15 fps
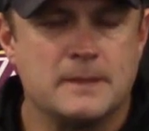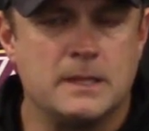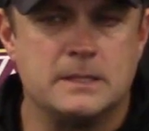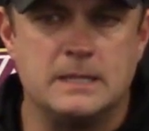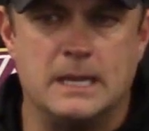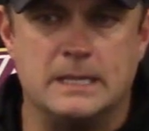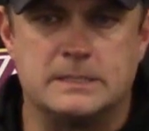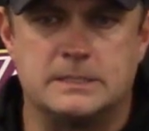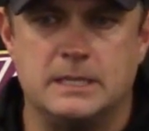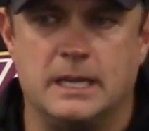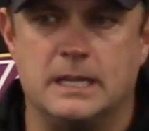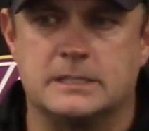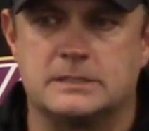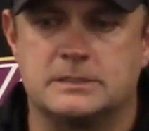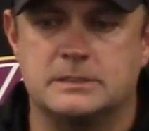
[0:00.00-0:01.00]
Very.
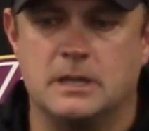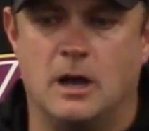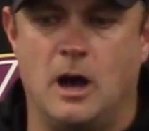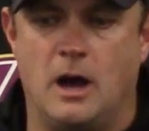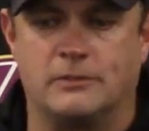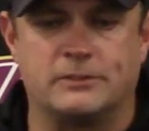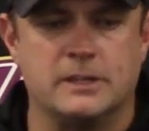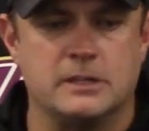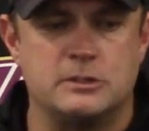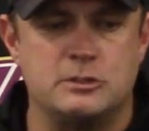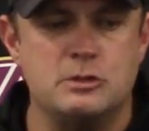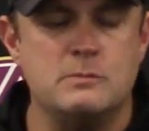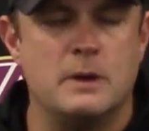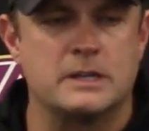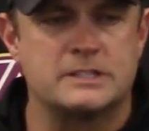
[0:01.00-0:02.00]
It's often
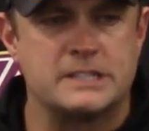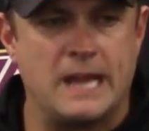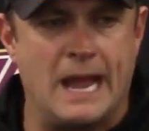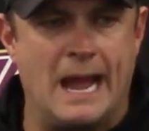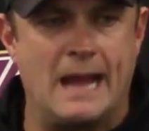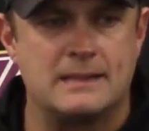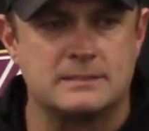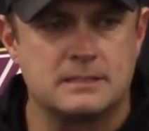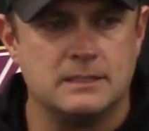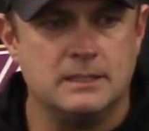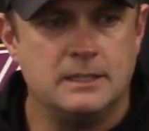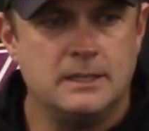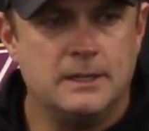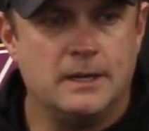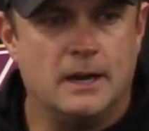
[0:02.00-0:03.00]
too much to ask
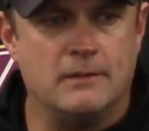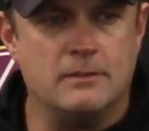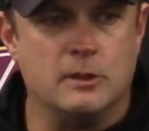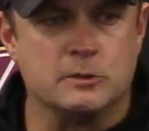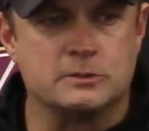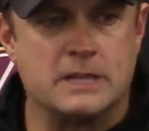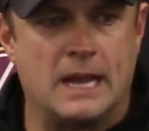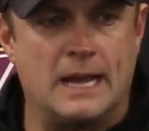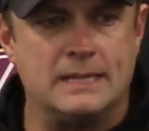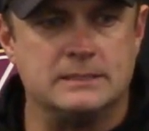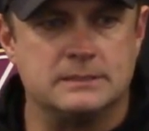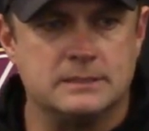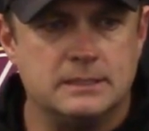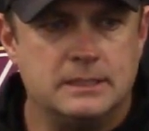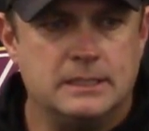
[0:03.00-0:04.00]
of those
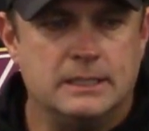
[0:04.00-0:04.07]
guys.